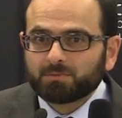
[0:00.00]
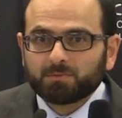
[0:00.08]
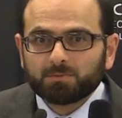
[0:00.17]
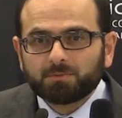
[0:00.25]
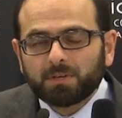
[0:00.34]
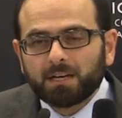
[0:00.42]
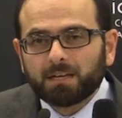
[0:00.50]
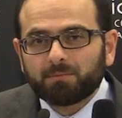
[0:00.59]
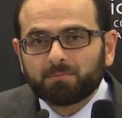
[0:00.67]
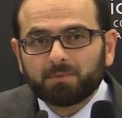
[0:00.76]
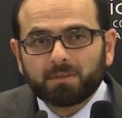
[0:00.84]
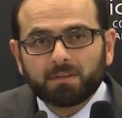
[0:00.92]
so I have,
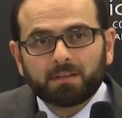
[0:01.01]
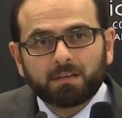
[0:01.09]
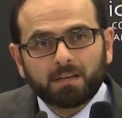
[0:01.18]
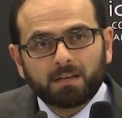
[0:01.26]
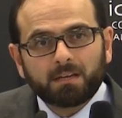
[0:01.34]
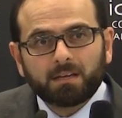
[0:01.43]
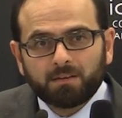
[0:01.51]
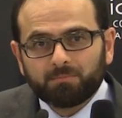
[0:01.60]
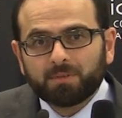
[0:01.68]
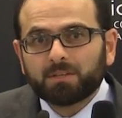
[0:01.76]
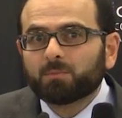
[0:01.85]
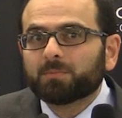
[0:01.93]
uh,
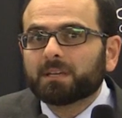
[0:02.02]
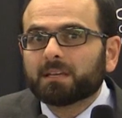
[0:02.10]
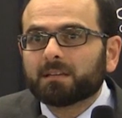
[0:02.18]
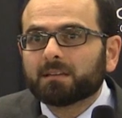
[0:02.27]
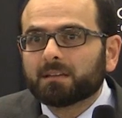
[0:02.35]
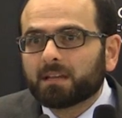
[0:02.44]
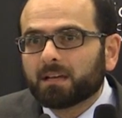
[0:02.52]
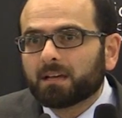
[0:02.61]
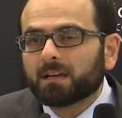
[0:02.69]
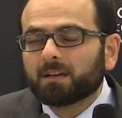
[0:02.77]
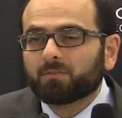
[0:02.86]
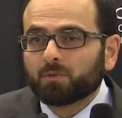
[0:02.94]
been obtained the
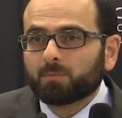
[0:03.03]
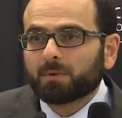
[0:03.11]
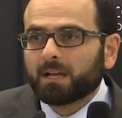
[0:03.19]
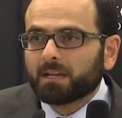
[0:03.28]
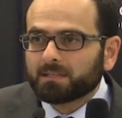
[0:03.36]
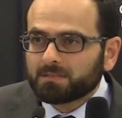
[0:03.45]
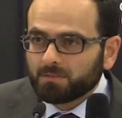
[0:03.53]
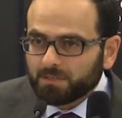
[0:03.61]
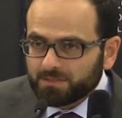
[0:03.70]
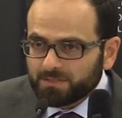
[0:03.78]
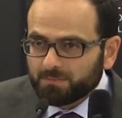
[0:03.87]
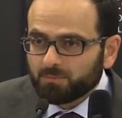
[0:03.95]
Fulbright
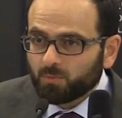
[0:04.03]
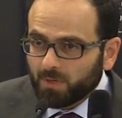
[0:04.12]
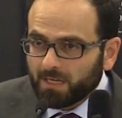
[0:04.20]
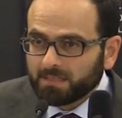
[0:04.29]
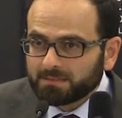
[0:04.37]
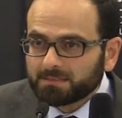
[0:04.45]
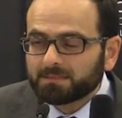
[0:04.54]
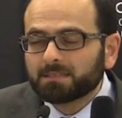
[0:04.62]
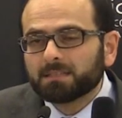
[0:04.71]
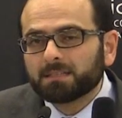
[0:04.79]
scholarship twice.